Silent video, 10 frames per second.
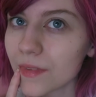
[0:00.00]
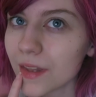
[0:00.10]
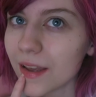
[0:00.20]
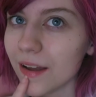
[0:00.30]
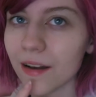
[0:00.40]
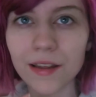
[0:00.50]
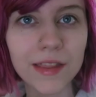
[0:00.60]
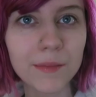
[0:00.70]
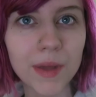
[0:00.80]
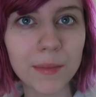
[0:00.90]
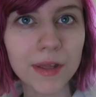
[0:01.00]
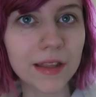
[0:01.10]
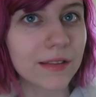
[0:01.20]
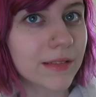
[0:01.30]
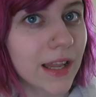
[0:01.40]
Yeah, I think
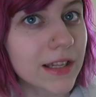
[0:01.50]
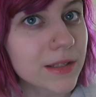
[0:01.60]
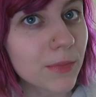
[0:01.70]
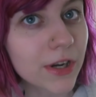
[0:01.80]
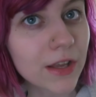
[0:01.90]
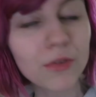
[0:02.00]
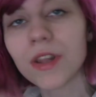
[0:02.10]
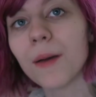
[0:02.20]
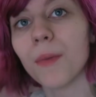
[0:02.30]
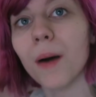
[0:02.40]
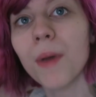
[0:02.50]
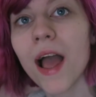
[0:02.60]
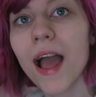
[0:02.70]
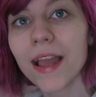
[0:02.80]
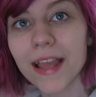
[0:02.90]
maybe then it's a pretty cool lip balm.
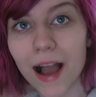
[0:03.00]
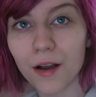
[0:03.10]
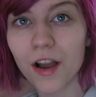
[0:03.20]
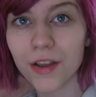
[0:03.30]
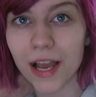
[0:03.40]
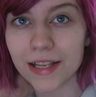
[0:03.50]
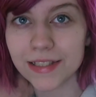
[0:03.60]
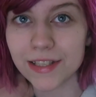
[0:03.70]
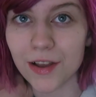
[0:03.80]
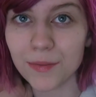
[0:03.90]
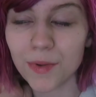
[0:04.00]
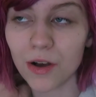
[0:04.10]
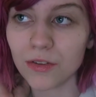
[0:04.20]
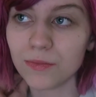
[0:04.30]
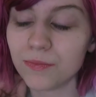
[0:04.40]
Yeah, okay, so
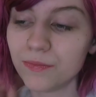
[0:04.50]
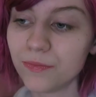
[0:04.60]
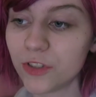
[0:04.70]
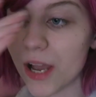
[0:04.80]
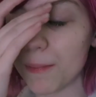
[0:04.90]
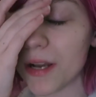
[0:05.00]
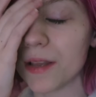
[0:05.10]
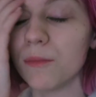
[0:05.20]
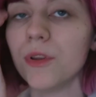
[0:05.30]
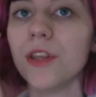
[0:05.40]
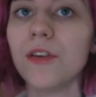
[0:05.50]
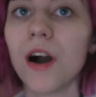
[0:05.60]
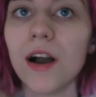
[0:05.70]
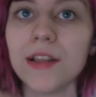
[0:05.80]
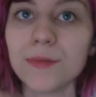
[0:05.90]
I'll check back in with you
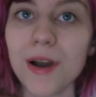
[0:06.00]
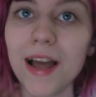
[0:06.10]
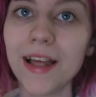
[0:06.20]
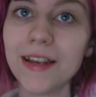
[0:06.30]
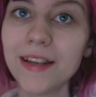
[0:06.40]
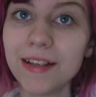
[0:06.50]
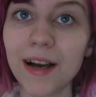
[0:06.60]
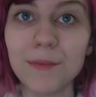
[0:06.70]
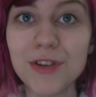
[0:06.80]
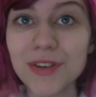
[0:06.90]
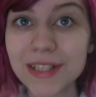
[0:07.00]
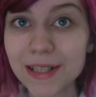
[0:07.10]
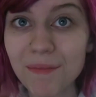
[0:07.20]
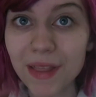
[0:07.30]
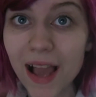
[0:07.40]
guys when I'm
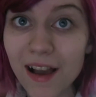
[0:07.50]
doing something